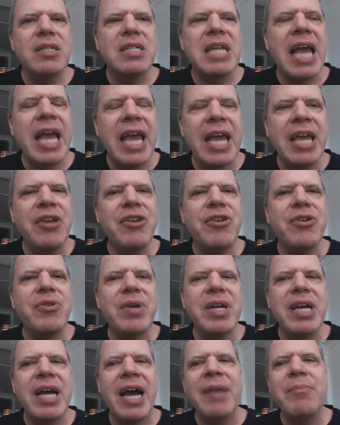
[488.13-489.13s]
take
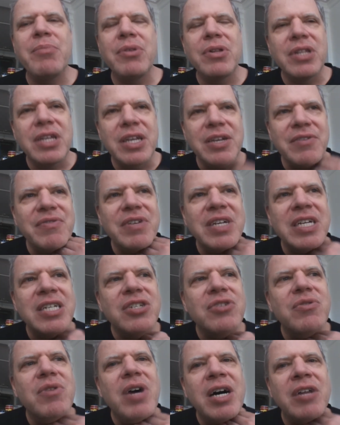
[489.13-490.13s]
you, I believe,
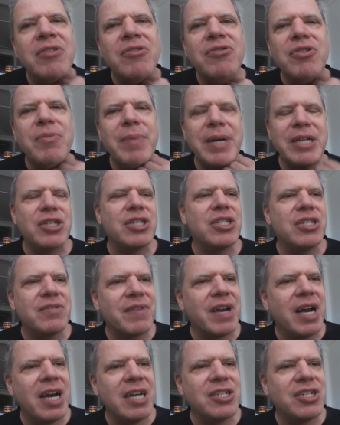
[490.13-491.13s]
into other dimensions
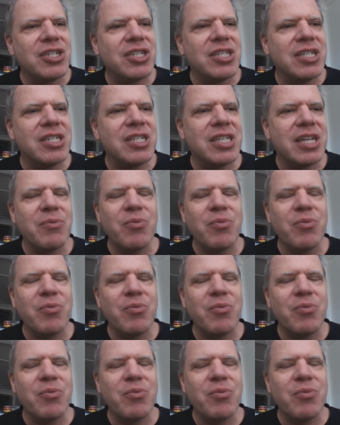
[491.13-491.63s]
of consciousness.